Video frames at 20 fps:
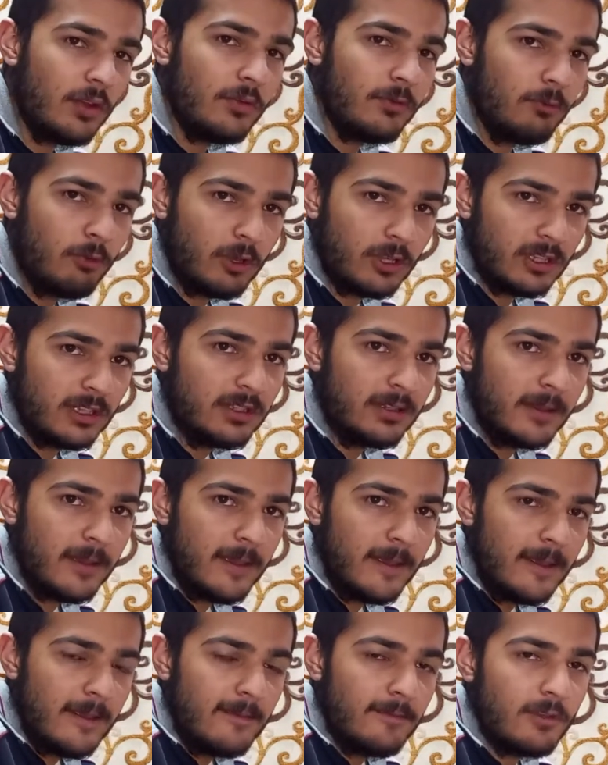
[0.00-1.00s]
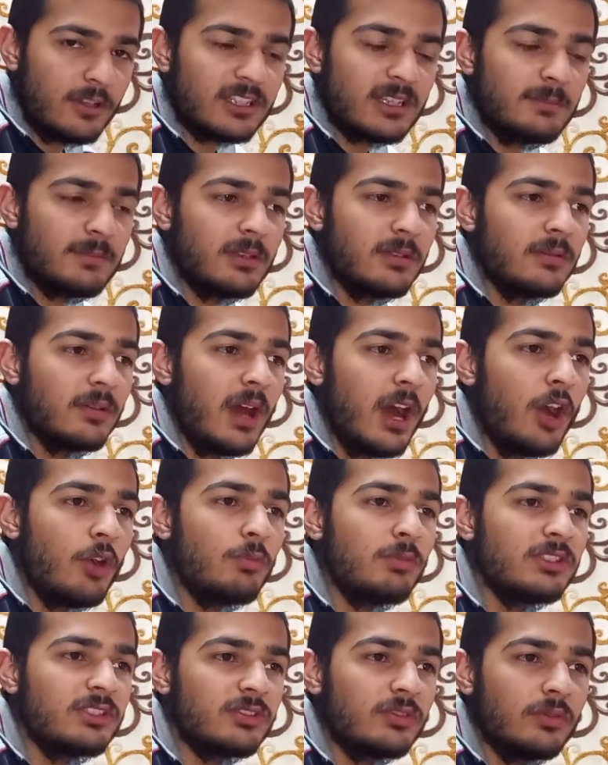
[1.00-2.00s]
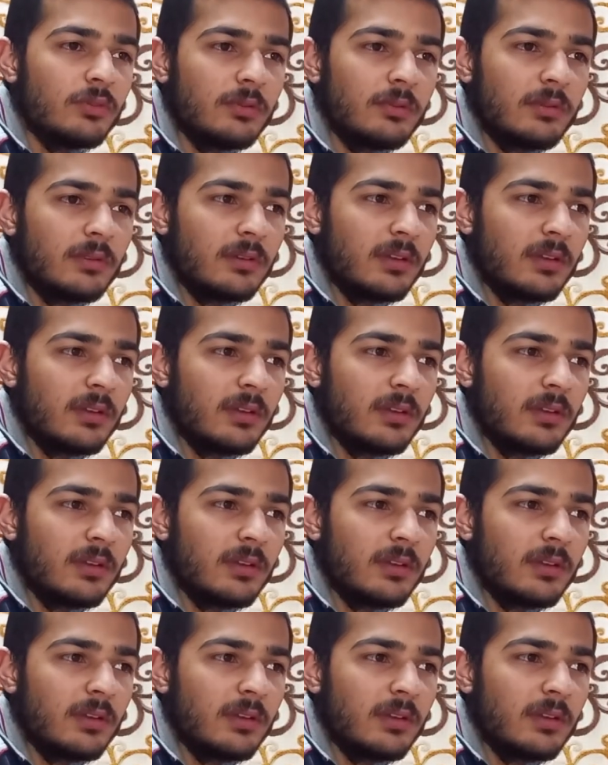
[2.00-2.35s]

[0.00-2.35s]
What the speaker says: of water. For example, how much